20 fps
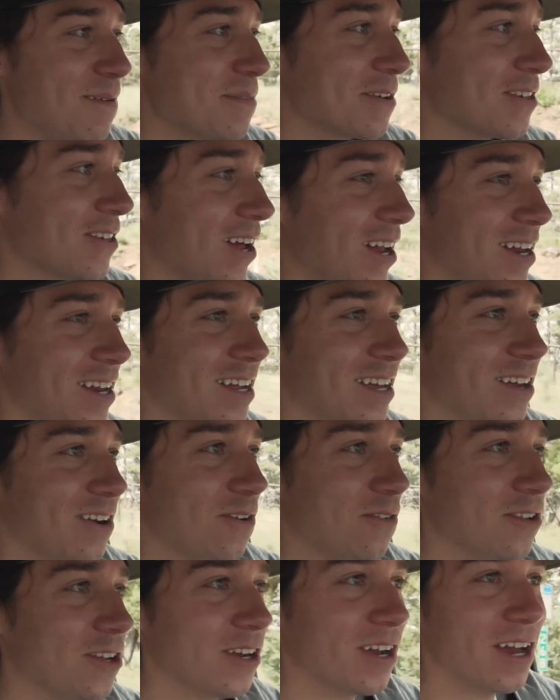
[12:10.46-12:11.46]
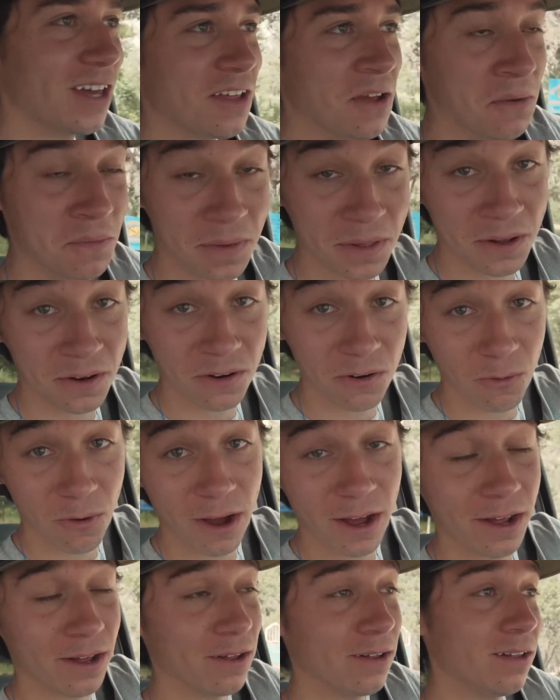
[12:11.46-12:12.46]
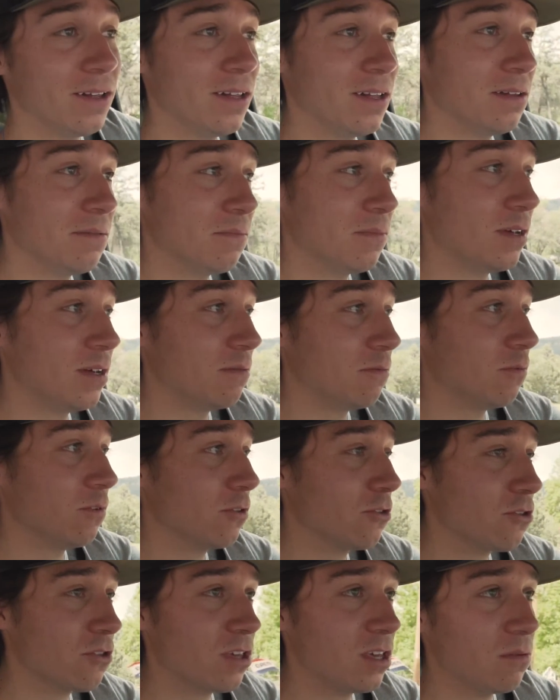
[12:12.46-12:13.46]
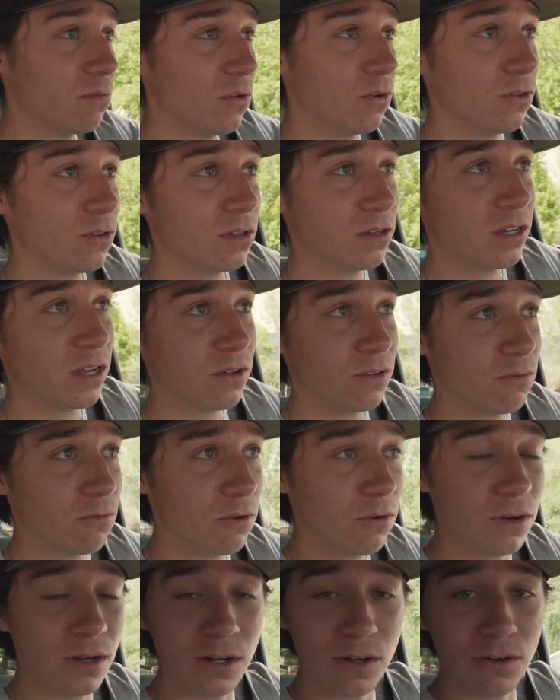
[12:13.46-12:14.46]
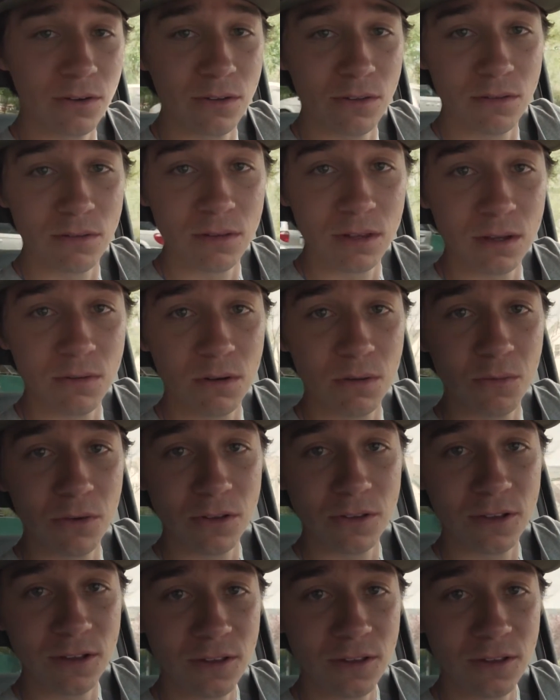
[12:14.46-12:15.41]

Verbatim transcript: I'm excited to get over there, guys. I haven't been there in a while, but we'll just keep moseying down the road here and see where it brings